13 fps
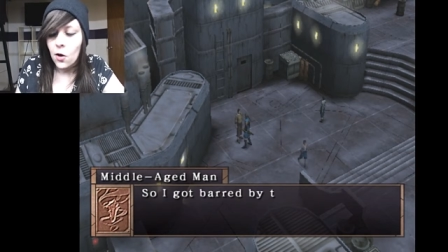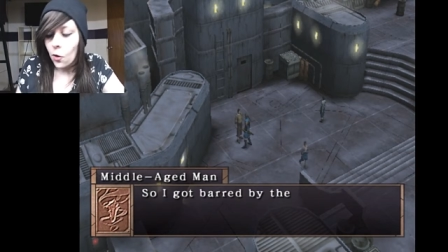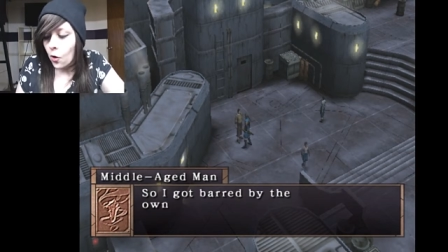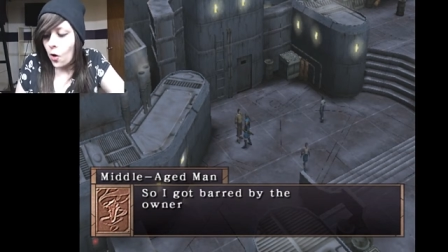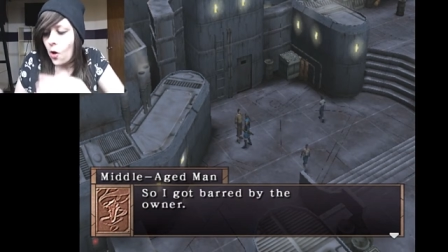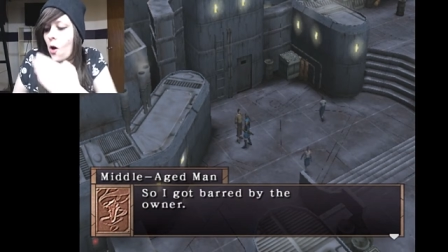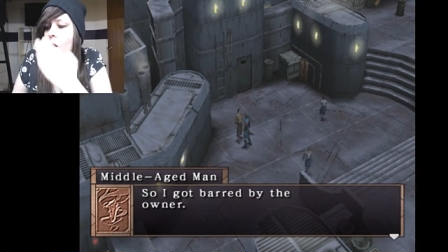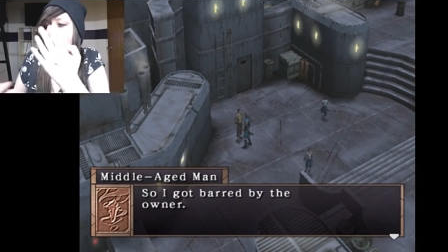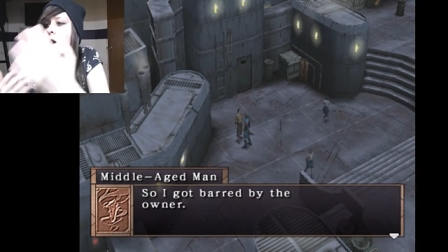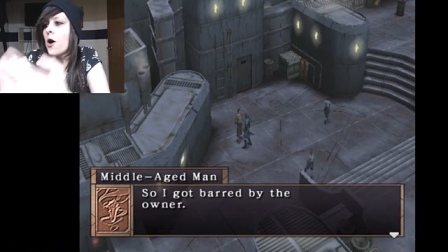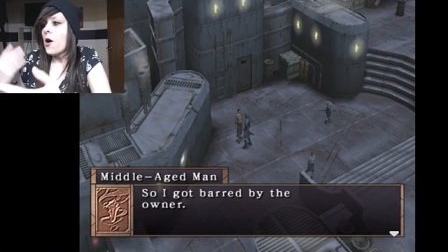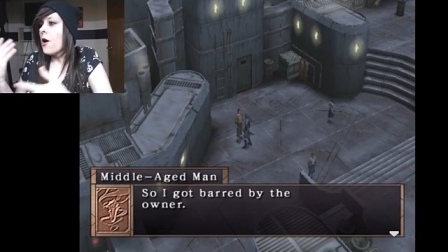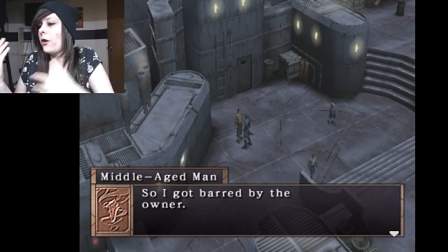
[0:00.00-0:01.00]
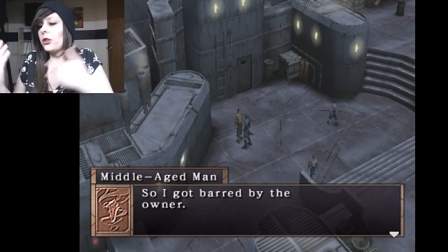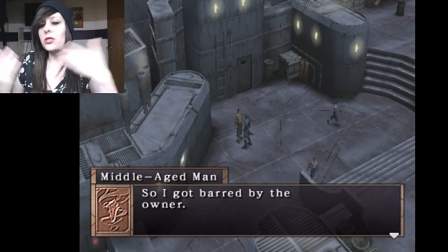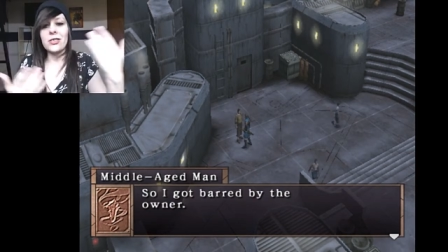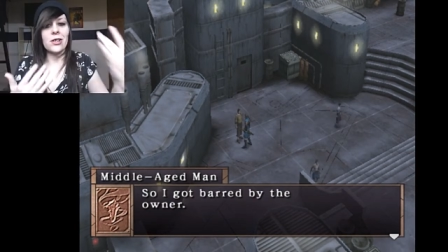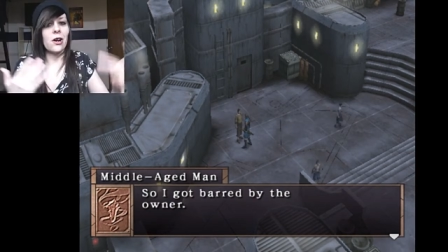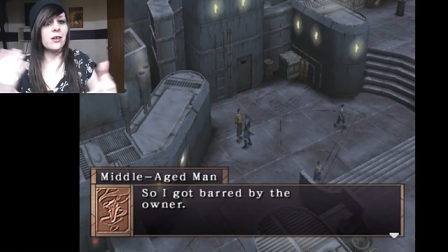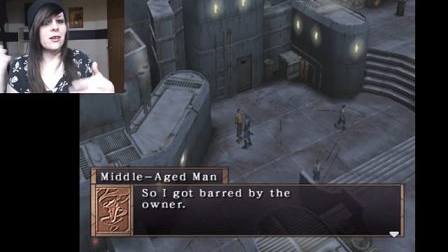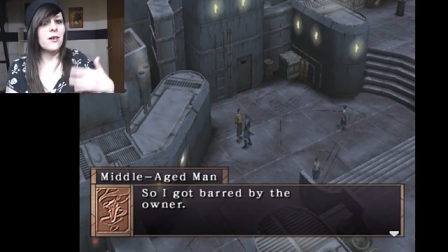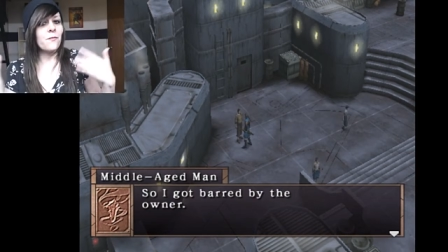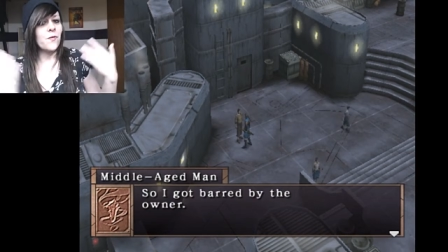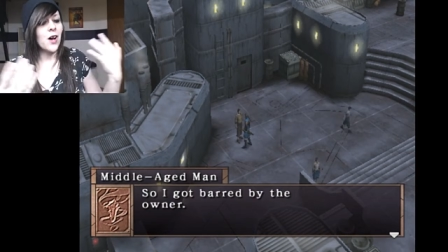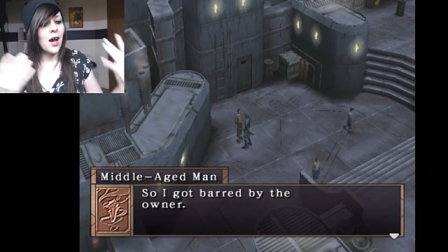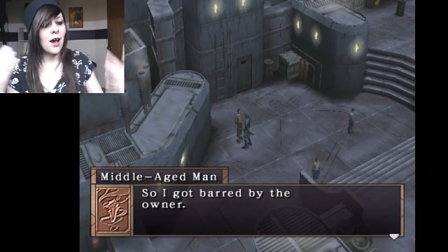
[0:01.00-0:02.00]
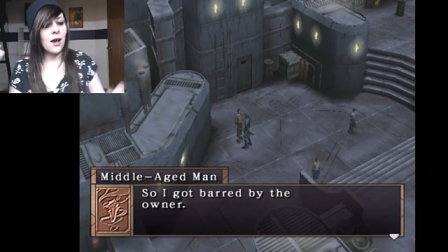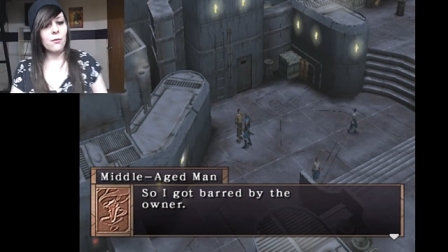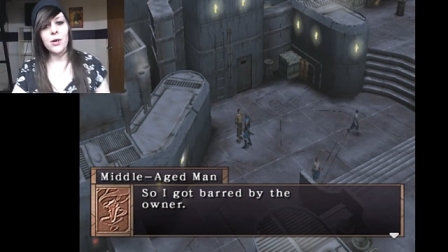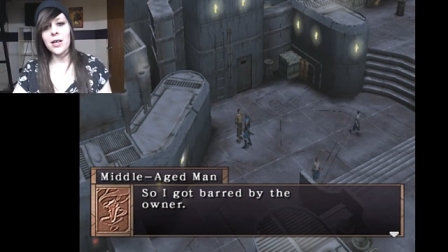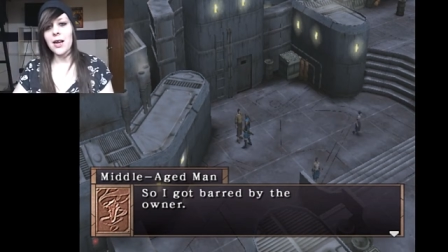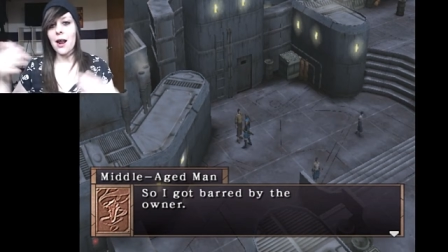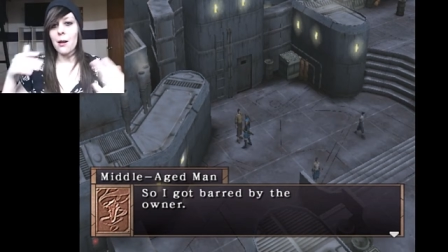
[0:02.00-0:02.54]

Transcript: Oh, started a fight. We got a